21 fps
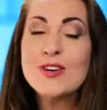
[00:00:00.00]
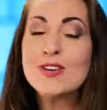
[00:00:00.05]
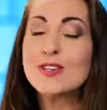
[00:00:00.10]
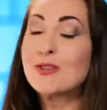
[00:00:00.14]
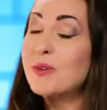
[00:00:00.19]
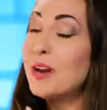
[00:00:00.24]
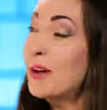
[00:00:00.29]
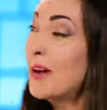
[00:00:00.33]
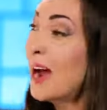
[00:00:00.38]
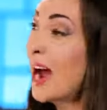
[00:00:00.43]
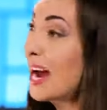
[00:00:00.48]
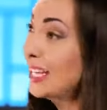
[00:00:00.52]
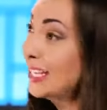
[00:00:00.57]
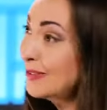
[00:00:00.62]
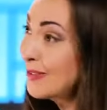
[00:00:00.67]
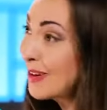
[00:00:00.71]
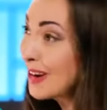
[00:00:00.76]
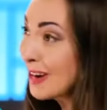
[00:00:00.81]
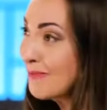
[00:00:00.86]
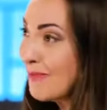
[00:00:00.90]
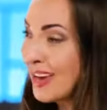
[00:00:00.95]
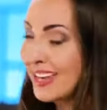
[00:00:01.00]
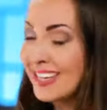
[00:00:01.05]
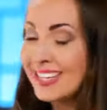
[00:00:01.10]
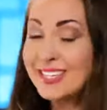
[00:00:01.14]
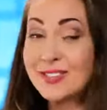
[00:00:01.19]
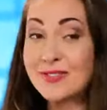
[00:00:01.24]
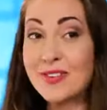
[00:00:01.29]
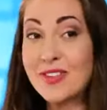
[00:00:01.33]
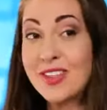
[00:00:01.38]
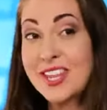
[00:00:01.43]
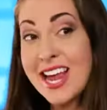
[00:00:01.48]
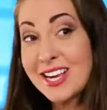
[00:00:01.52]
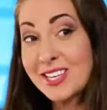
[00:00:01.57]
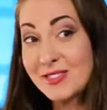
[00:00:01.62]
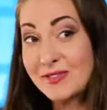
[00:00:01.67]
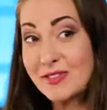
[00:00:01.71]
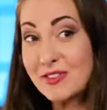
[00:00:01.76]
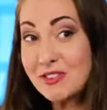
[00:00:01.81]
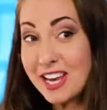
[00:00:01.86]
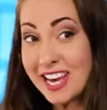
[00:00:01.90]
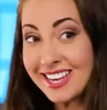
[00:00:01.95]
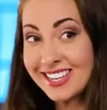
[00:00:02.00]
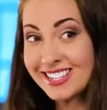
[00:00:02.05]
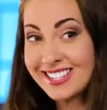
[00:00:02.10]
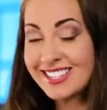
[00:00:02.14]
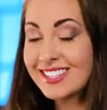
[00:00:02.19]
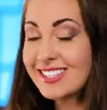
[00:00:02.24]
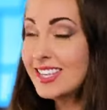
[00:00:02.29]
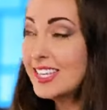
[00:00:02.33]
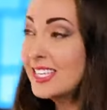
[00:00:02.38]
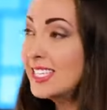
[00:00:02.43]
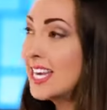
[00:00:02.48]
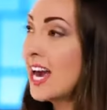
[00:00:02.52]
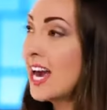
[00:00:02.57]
So what I'd highly recommend is for the next few days, sit